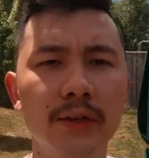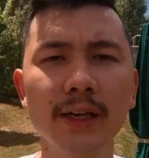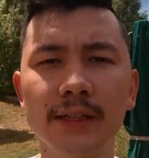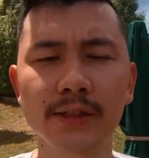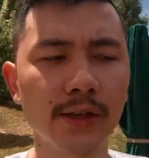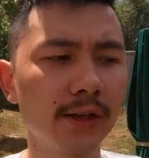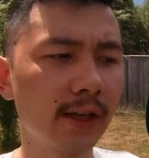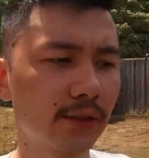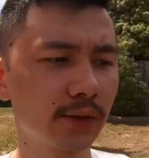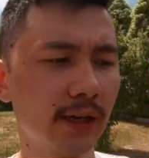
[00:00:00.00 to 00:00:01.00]
Okay, so
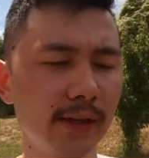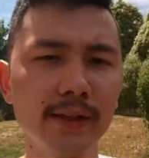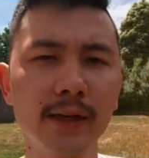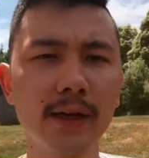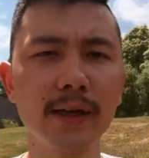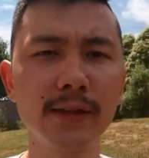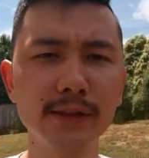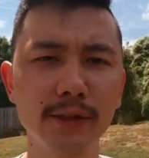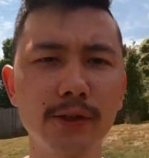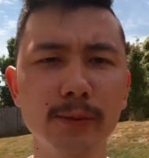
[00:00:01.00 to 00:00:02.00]
that's all done. The
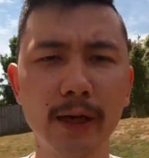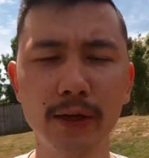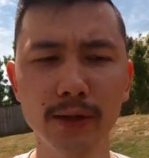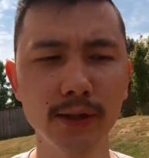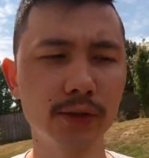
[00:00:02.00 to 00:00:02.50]
intercooler's back on.